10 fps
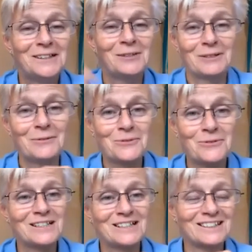I mean, it was
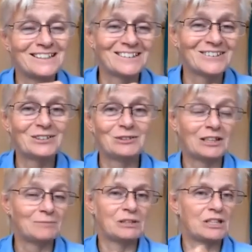really,
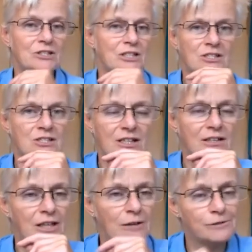but it doesn't
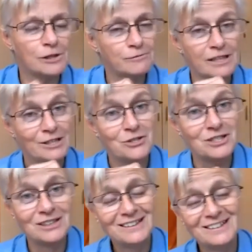sound that
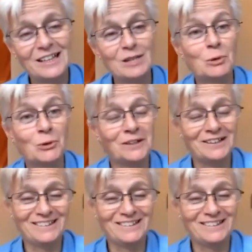far-fetched anymore.